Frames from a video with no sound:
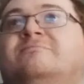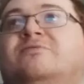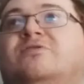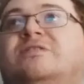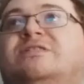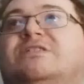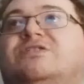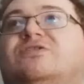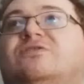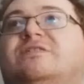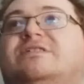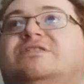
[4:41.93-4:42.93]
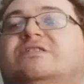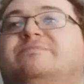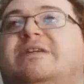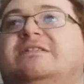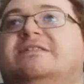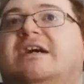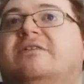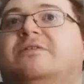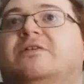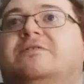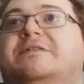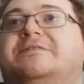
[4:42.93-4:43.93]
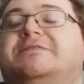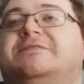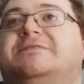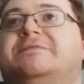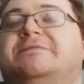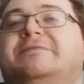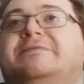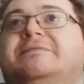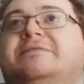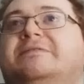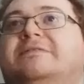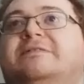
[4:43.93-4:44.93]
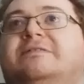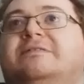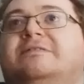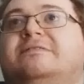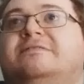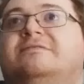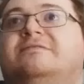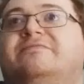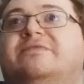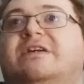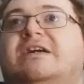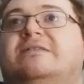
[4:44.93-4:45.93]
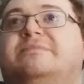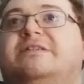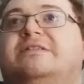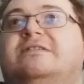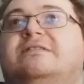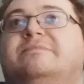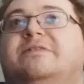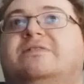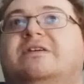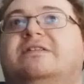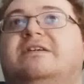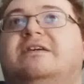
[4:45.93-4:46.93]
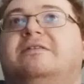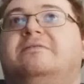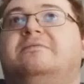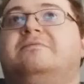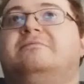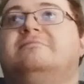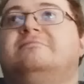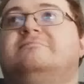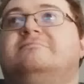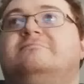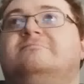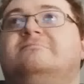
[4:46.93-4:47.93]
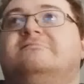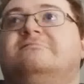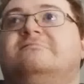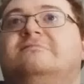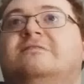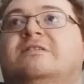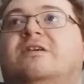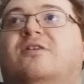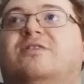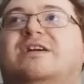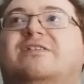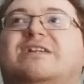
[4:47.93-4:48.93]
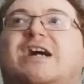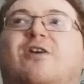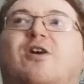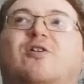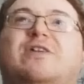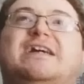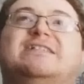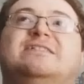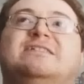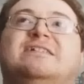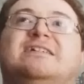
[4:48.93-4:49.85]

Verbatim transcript: Brutus and Julius just beating down Otis. You gotta be kidding me right now. Oh, there you go, Otis.